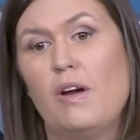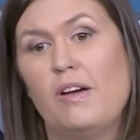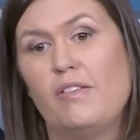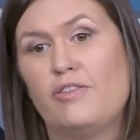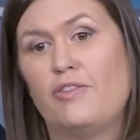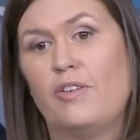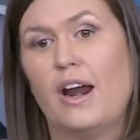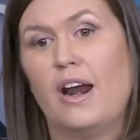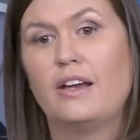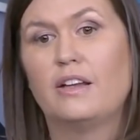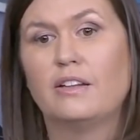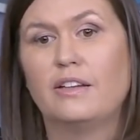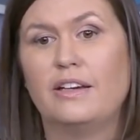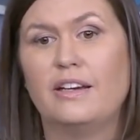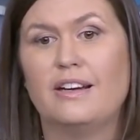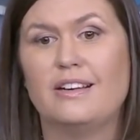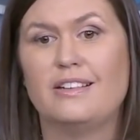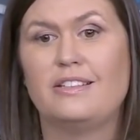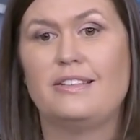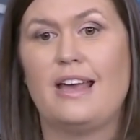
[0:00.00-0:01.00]

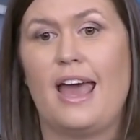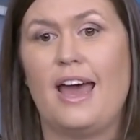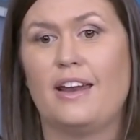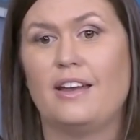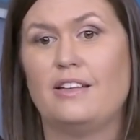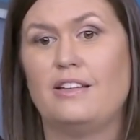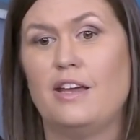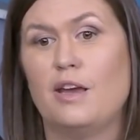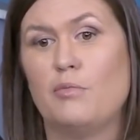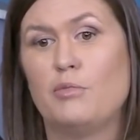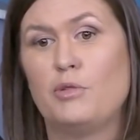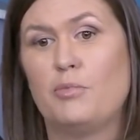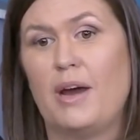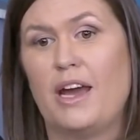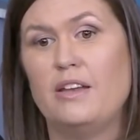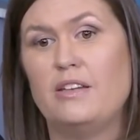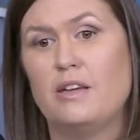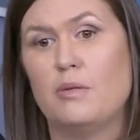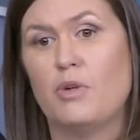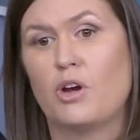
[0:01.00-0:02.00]
frankly, a sad attempt
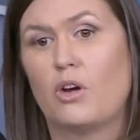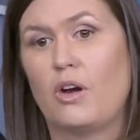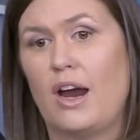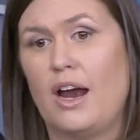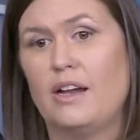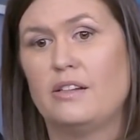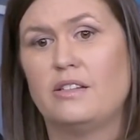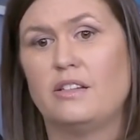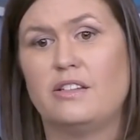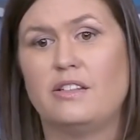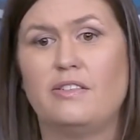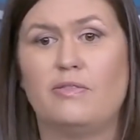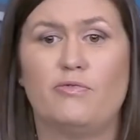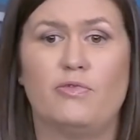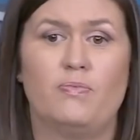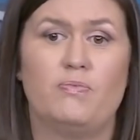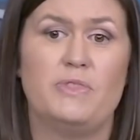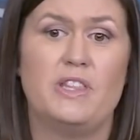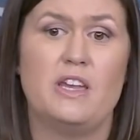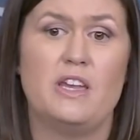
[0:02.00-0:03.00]
by Democrats. It's
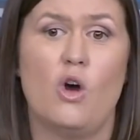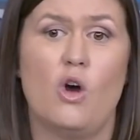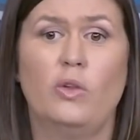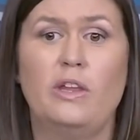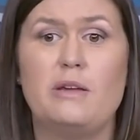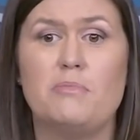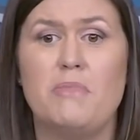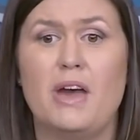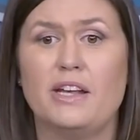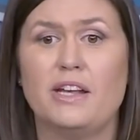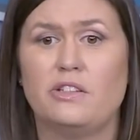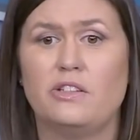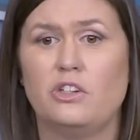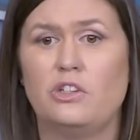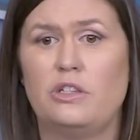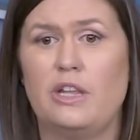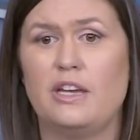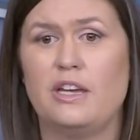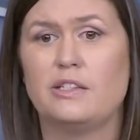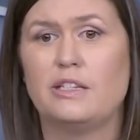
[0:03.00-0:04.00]
the only
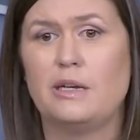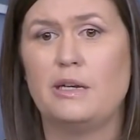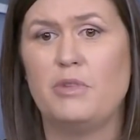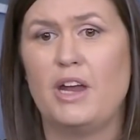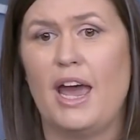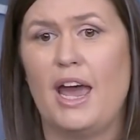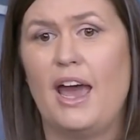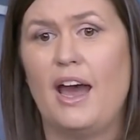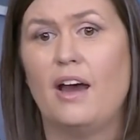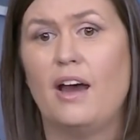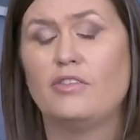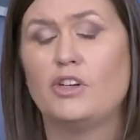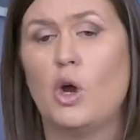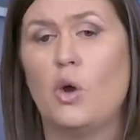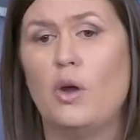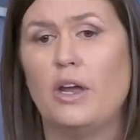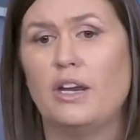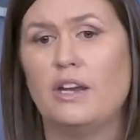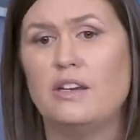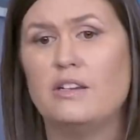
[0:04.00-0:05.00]
message they seem to have
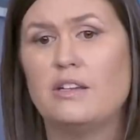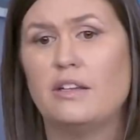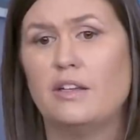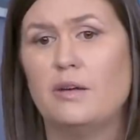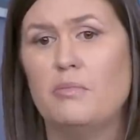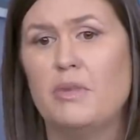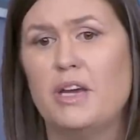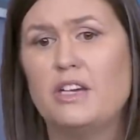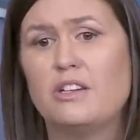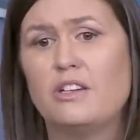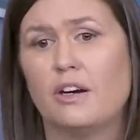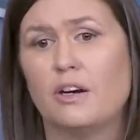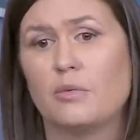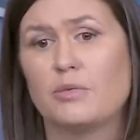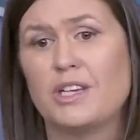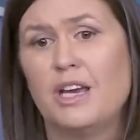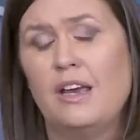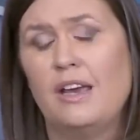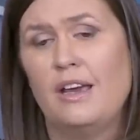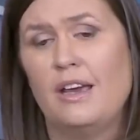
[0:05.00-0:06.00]
going into the
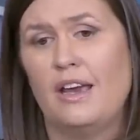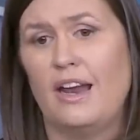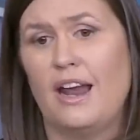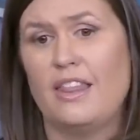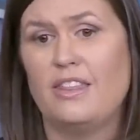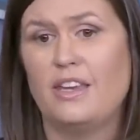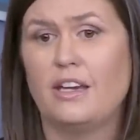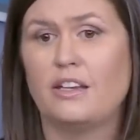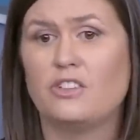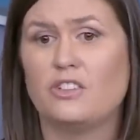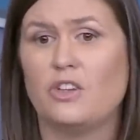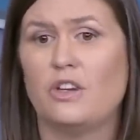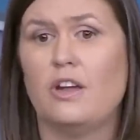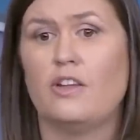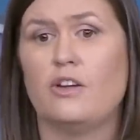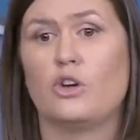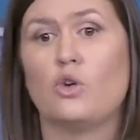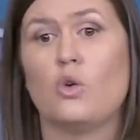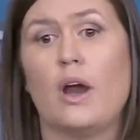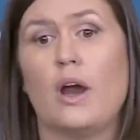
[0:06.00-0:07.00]
midterms, and I think it's
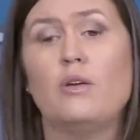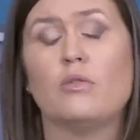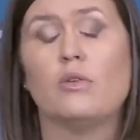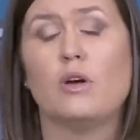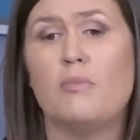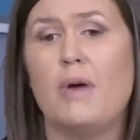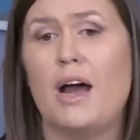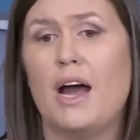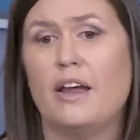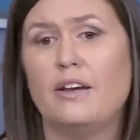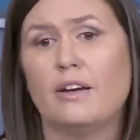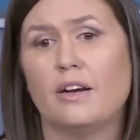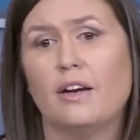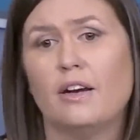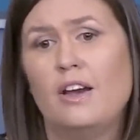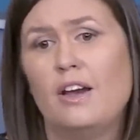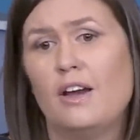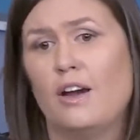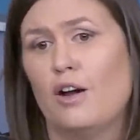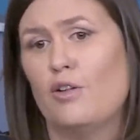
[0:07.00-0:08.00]
another great
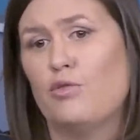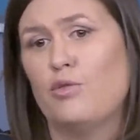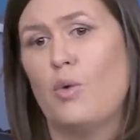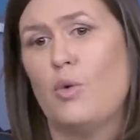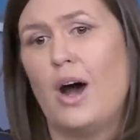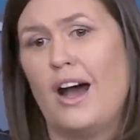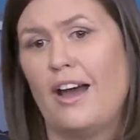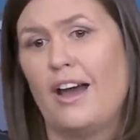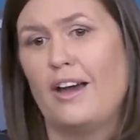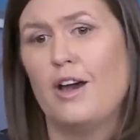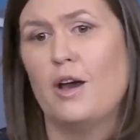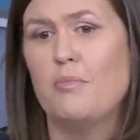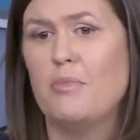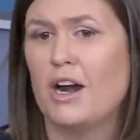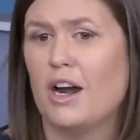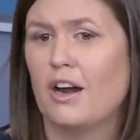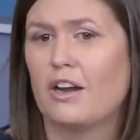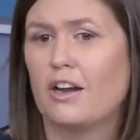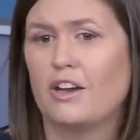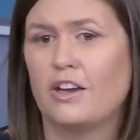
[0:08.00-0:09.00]
reminder of why
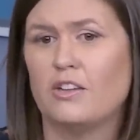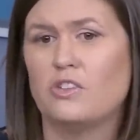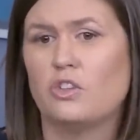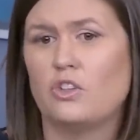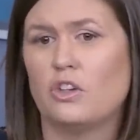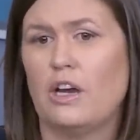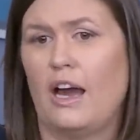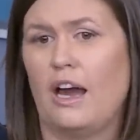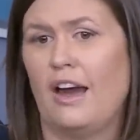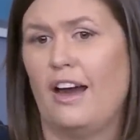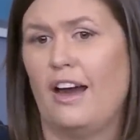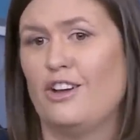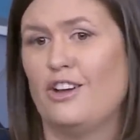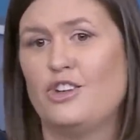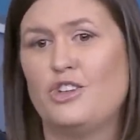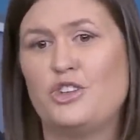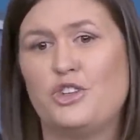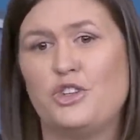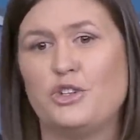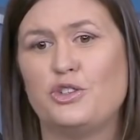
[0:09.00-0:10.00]
Americans
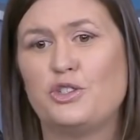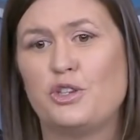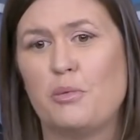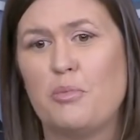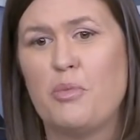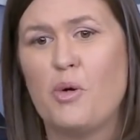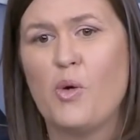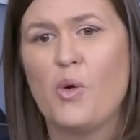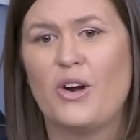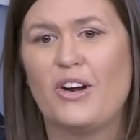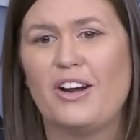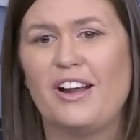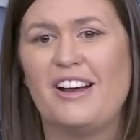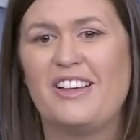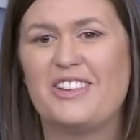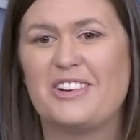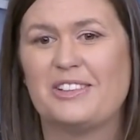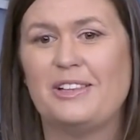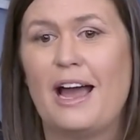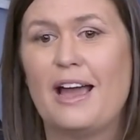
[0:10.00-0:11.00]
should support
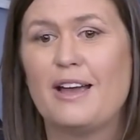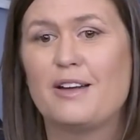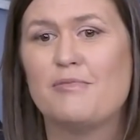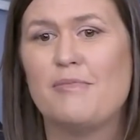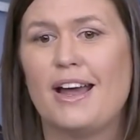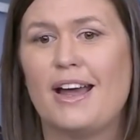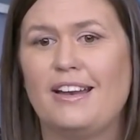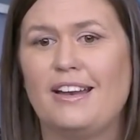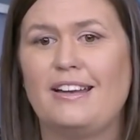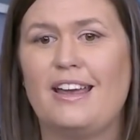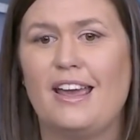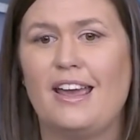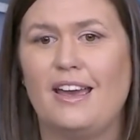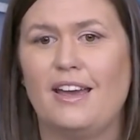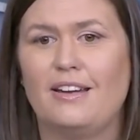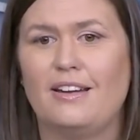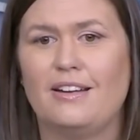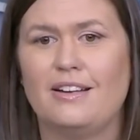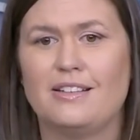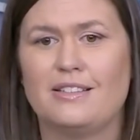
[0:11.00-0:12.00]
other like-minded
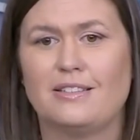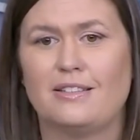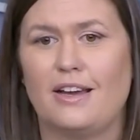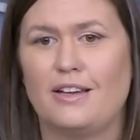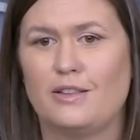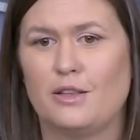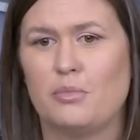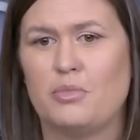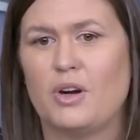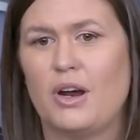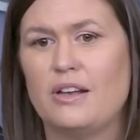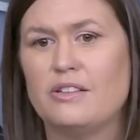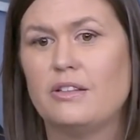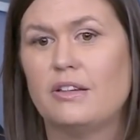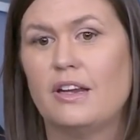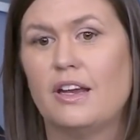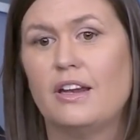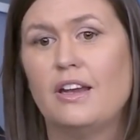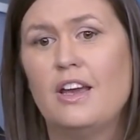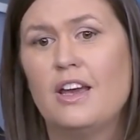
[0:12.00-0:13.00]
candidates like the
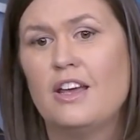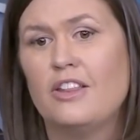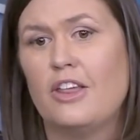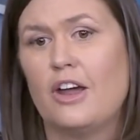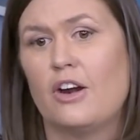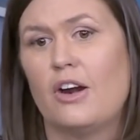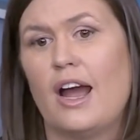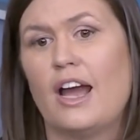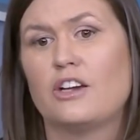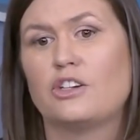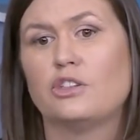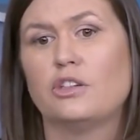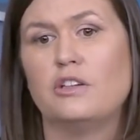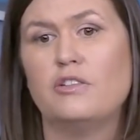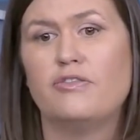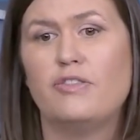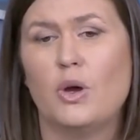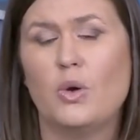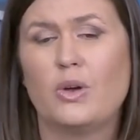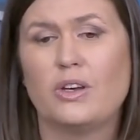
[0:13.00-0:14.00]
president that are
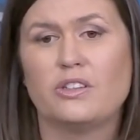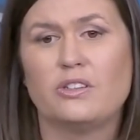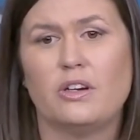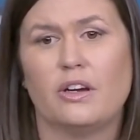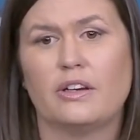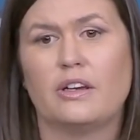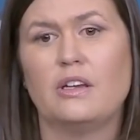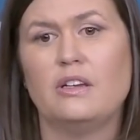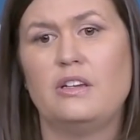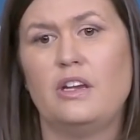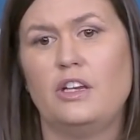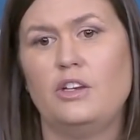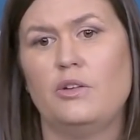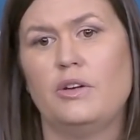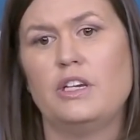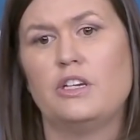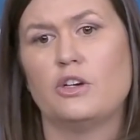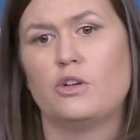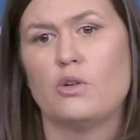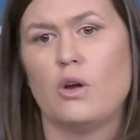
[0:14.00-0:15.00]
actually focused on
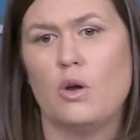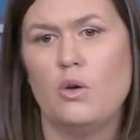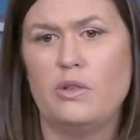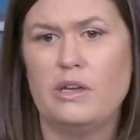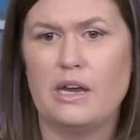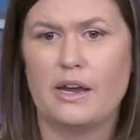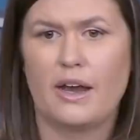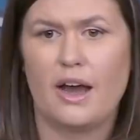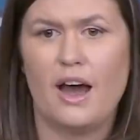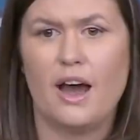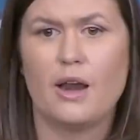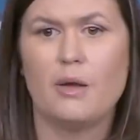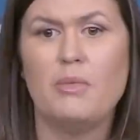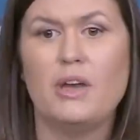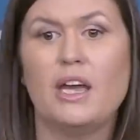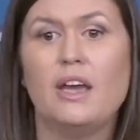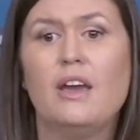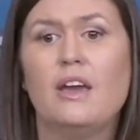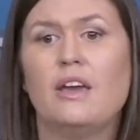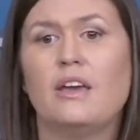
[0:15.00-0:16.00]
continuing to grow the
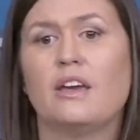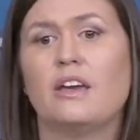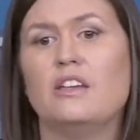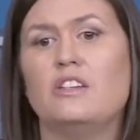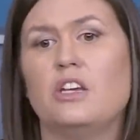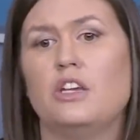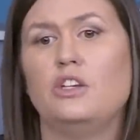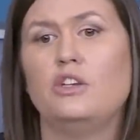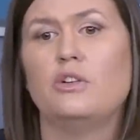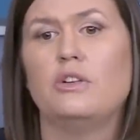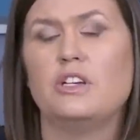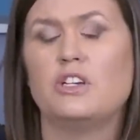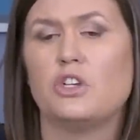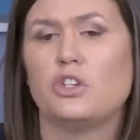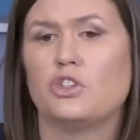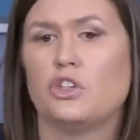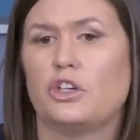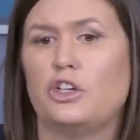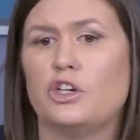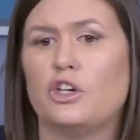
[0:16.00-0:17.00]
economy, continuing
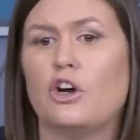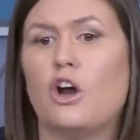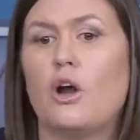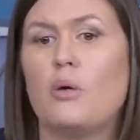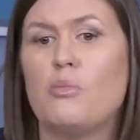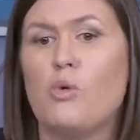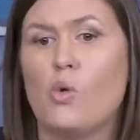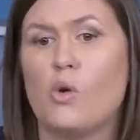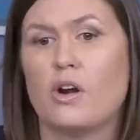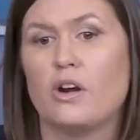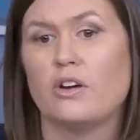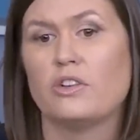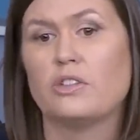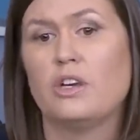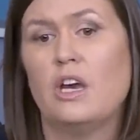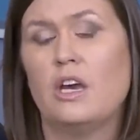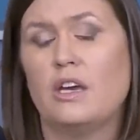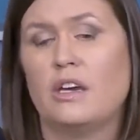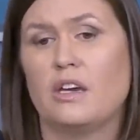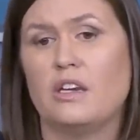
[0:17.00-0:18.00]
to secure our
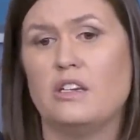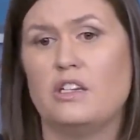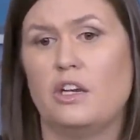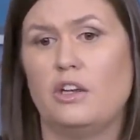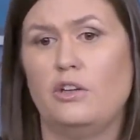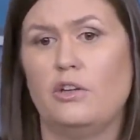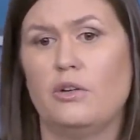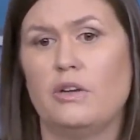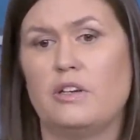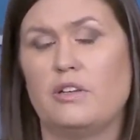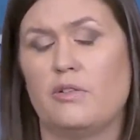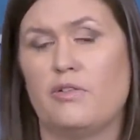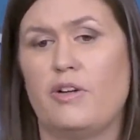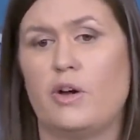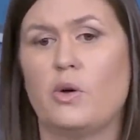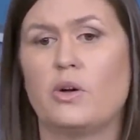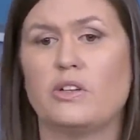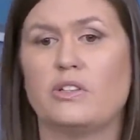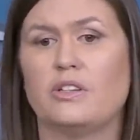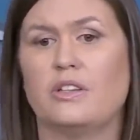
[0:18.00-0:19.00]
borders, continuing to
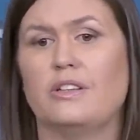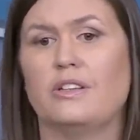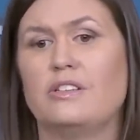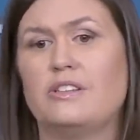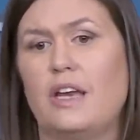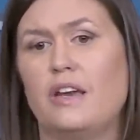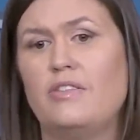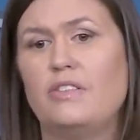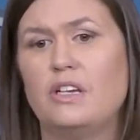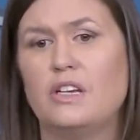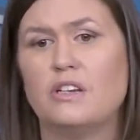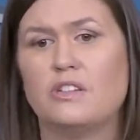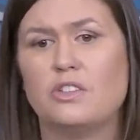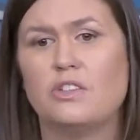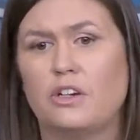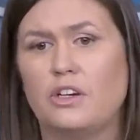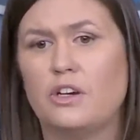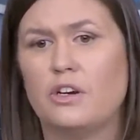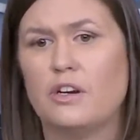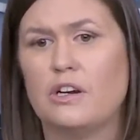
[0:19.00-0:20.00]
focus on the safety and
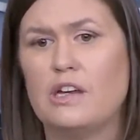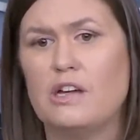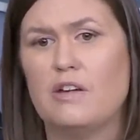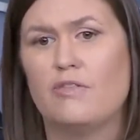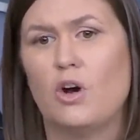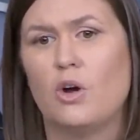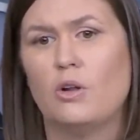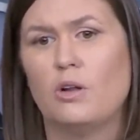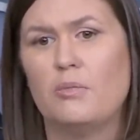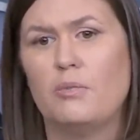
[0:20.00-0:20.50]
security of all